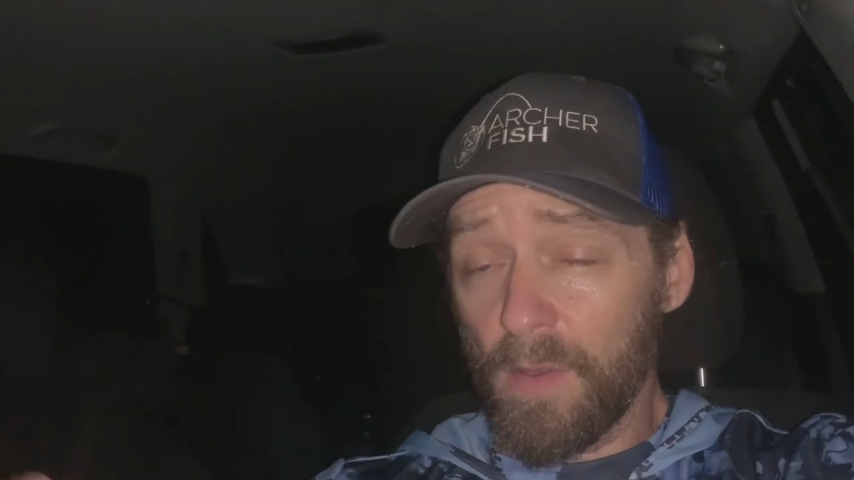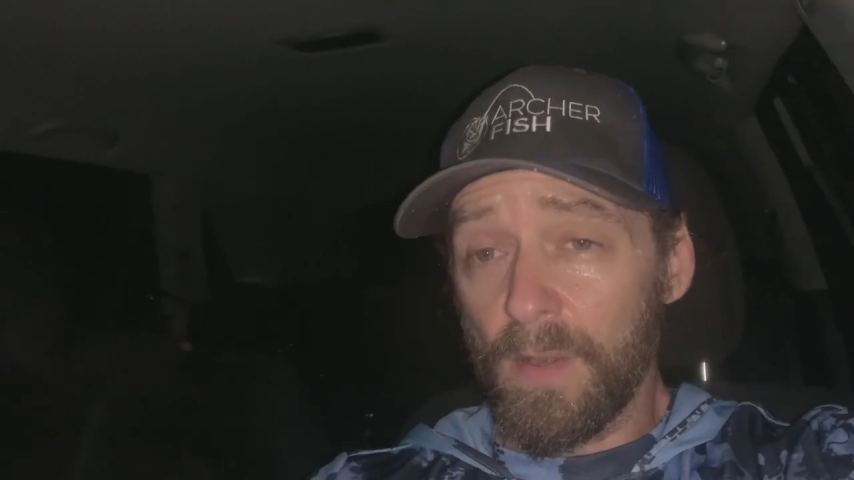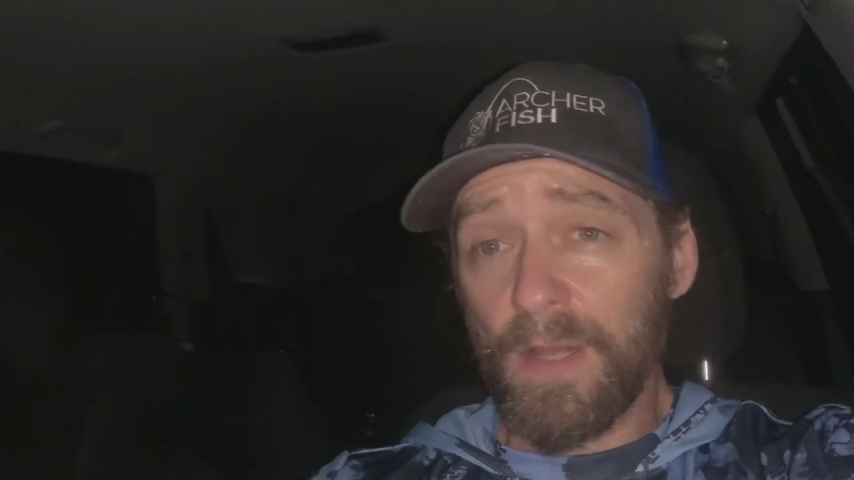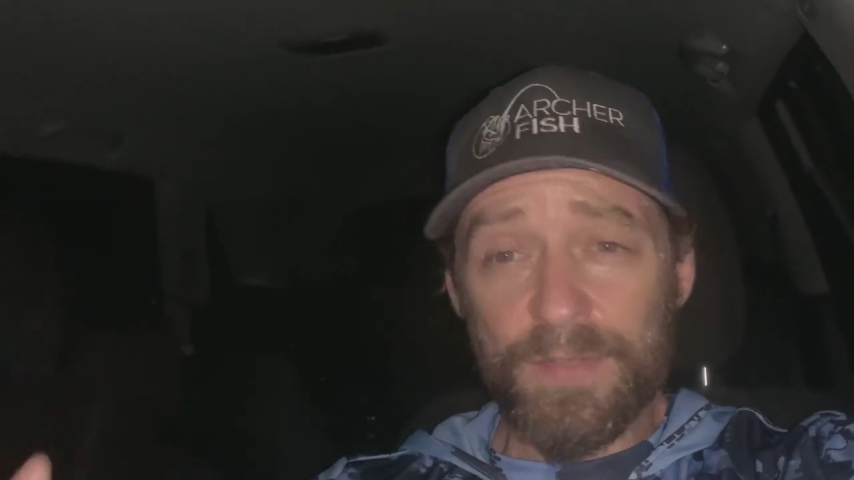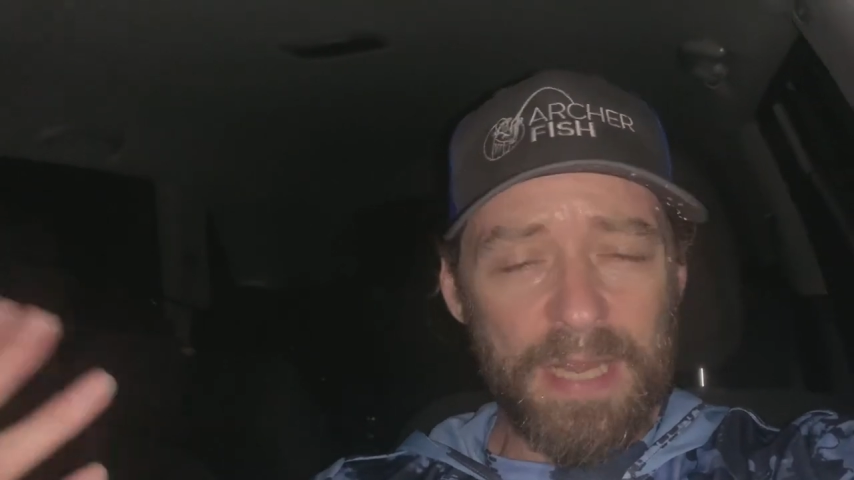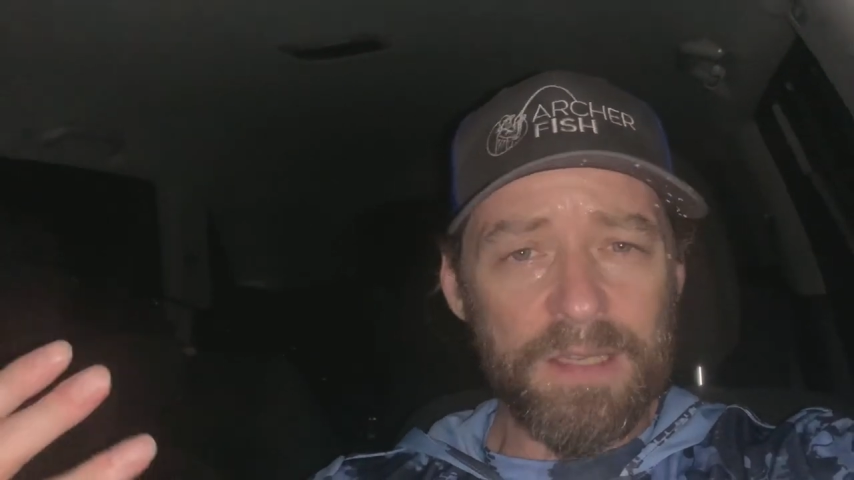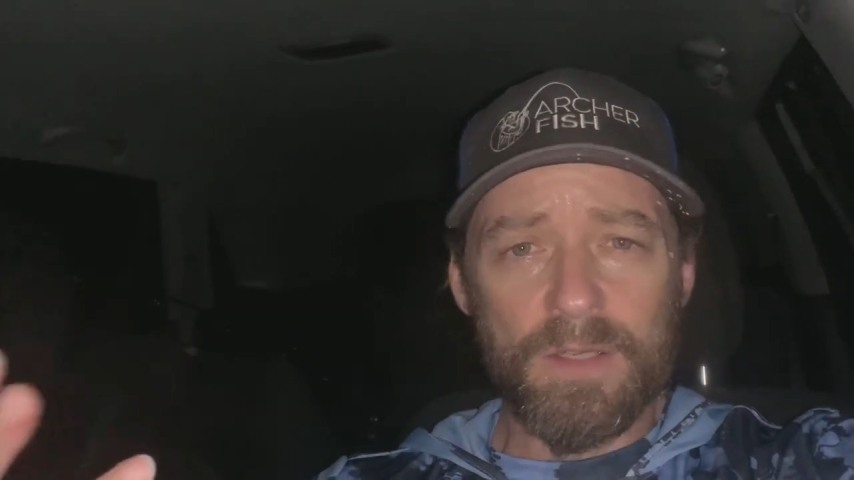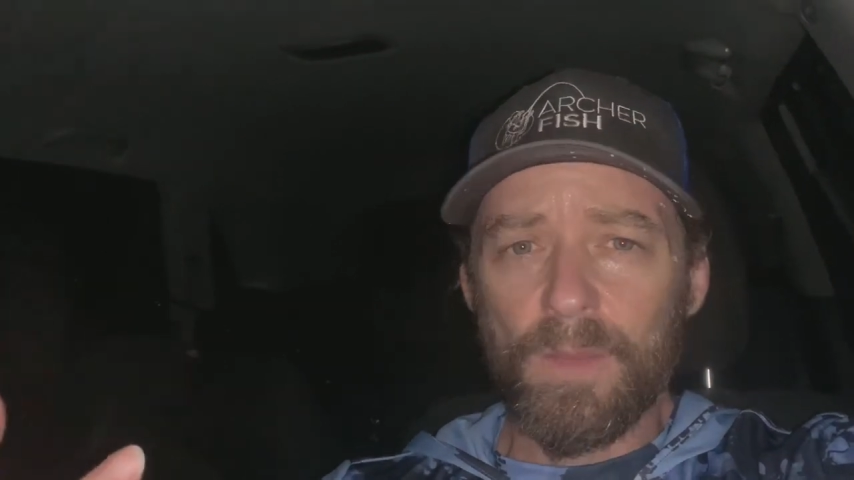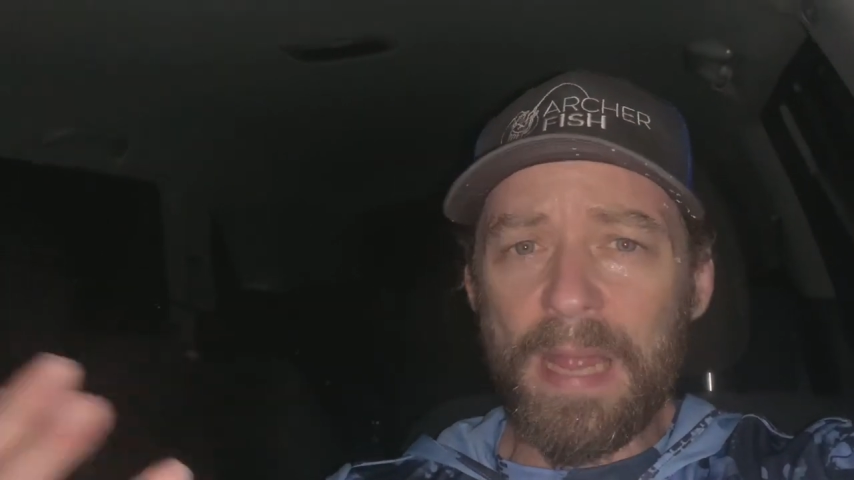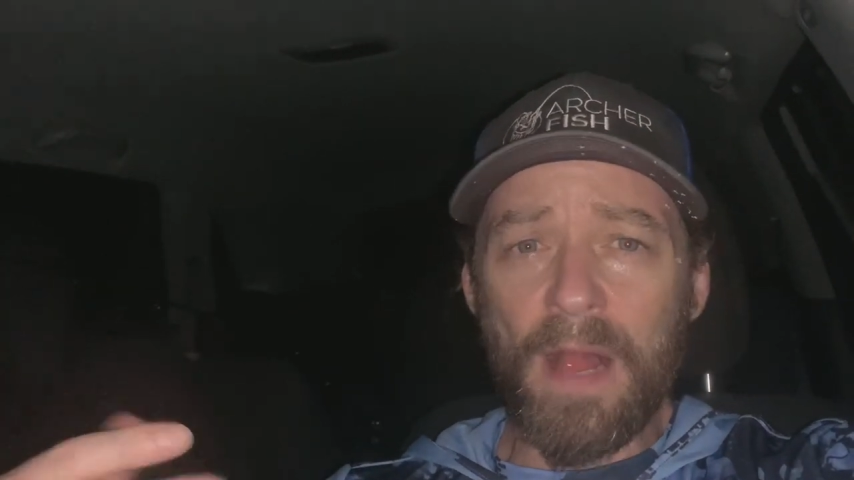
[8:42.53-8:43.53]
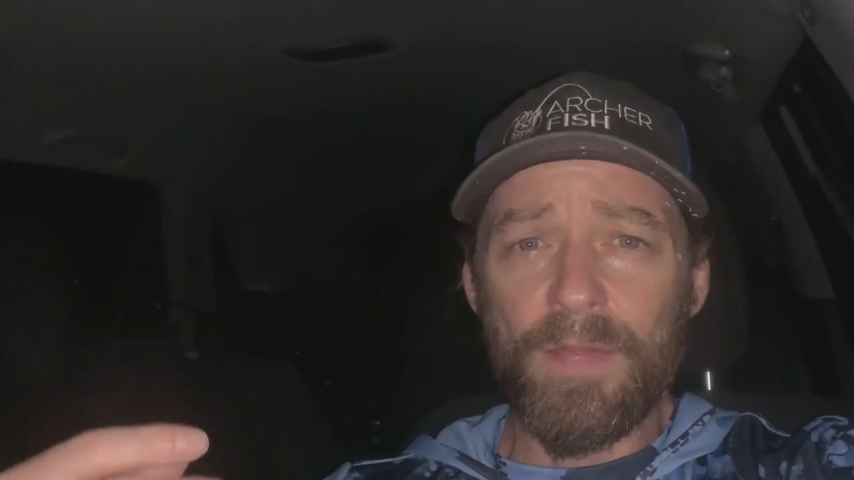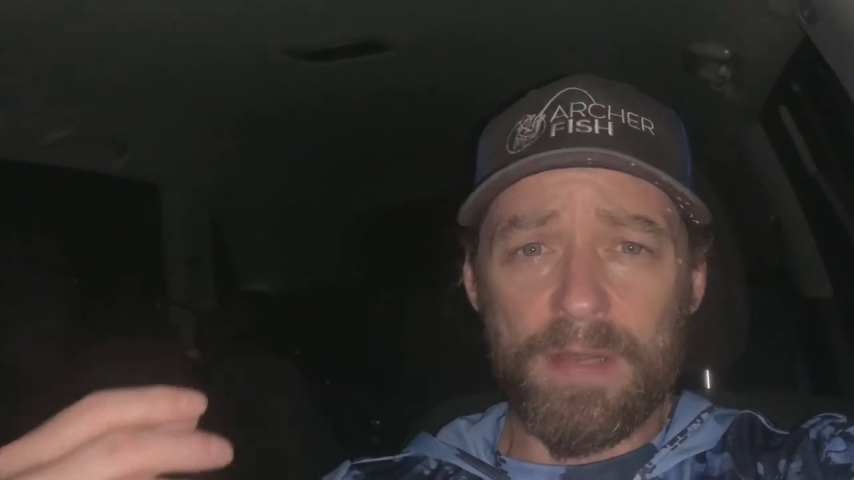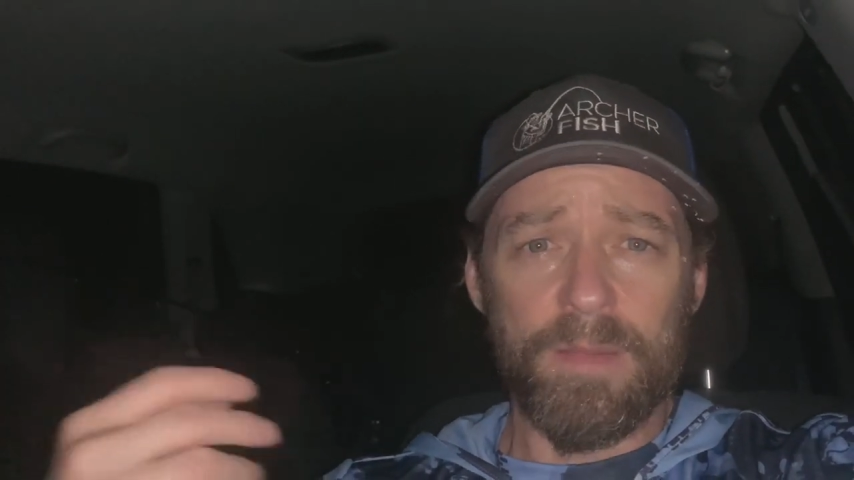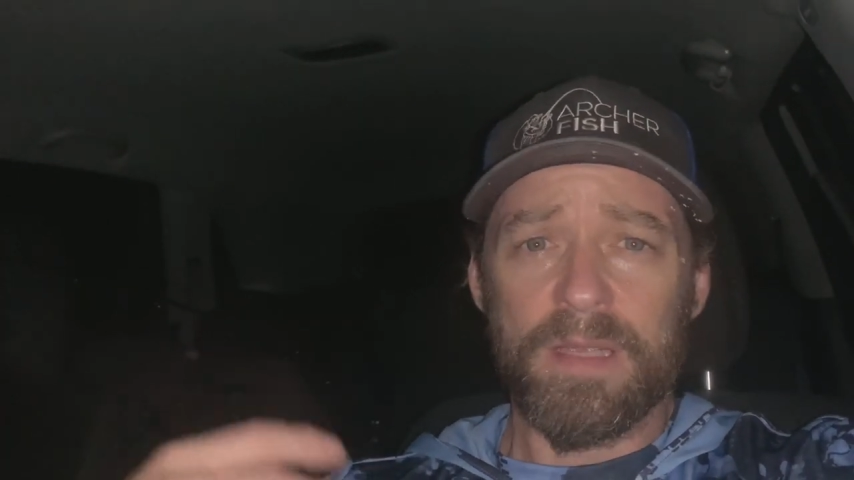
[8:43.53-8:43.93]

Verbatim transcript: or else I'd still be out there,